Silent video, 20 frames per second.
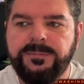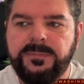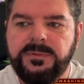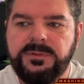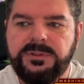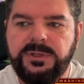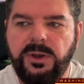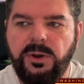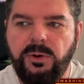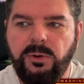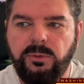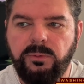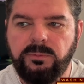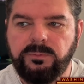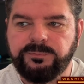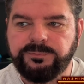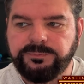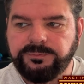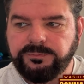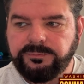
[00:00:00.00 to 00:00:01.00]
So
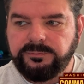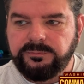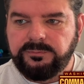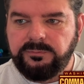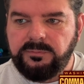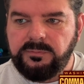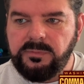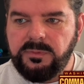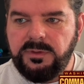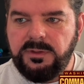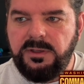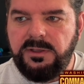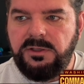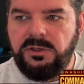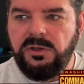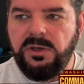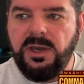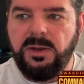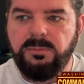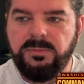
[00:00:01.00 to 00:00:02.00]

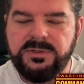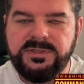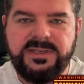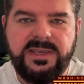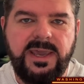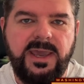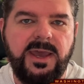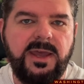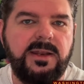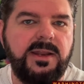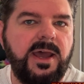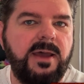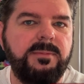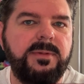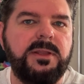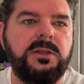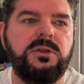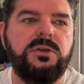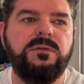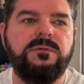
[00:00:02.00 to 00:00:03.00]
you got Brissett. I
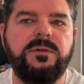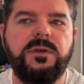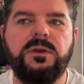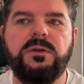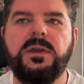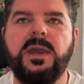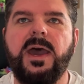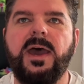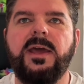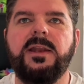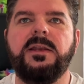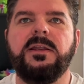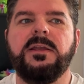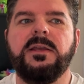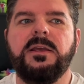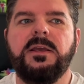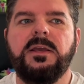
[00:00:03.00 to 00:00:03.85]
mean, you've you got